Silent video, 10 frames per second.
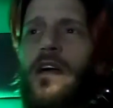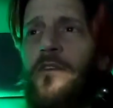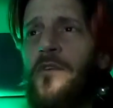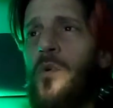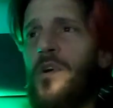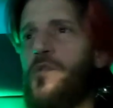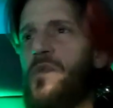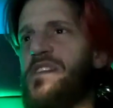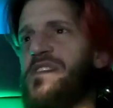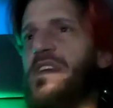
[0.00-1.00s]
if you were to
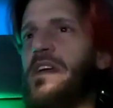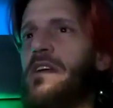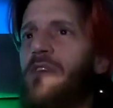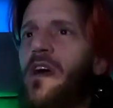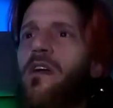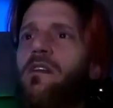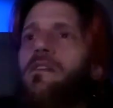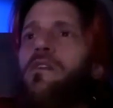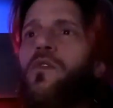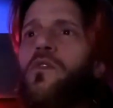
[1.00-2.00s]
receive a
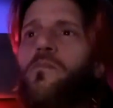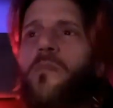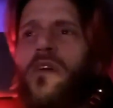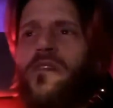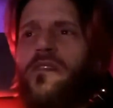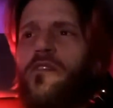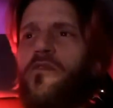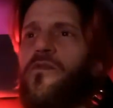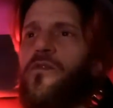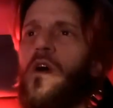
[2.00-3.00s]
nude message
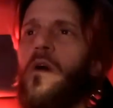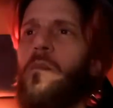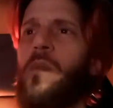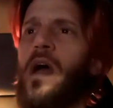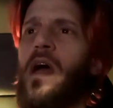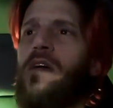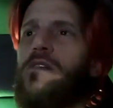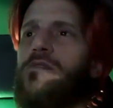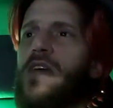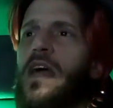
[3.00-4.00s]
from
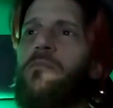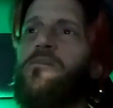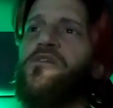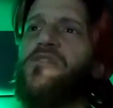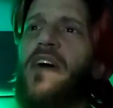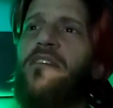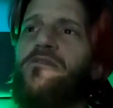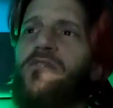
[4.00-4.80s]
a same-sex